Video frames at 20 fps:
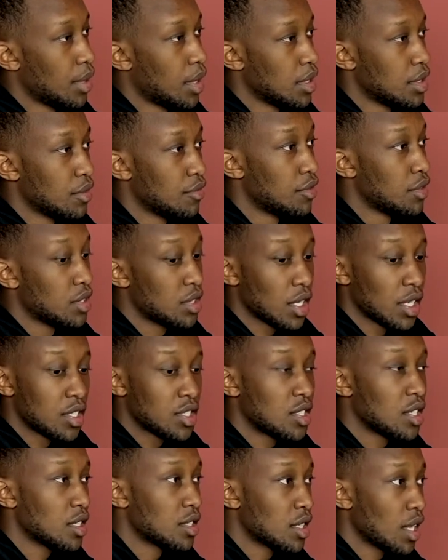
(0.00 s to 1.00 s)
because if it's
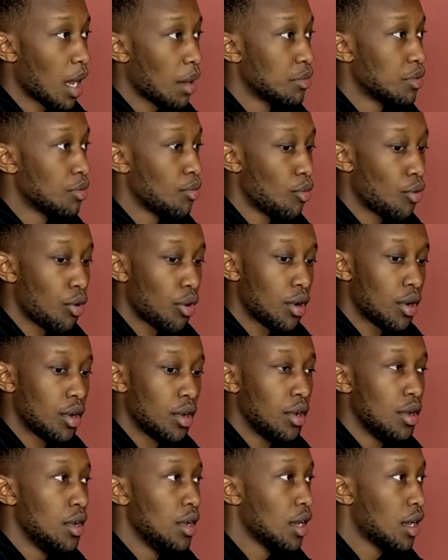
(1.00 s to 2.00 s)
like 6 times
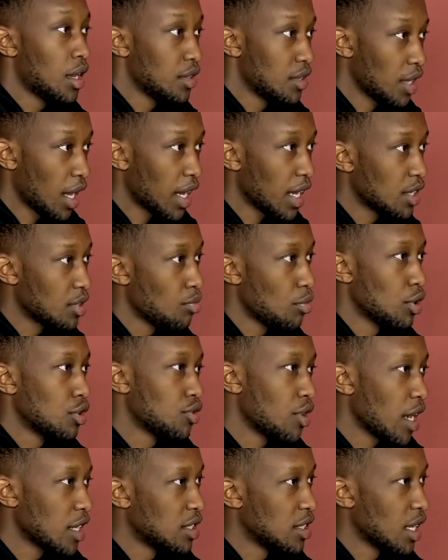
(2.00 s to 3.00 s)
more, because that gets
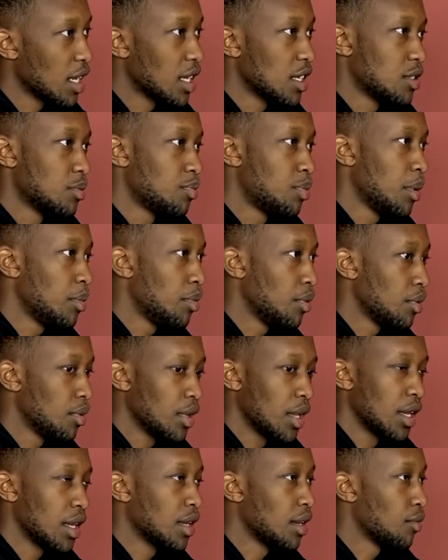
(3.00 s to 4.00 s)
more traction, that gets people
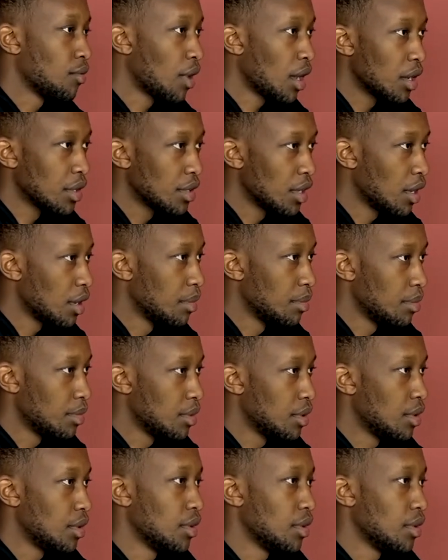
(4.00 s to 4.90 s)
like riled up,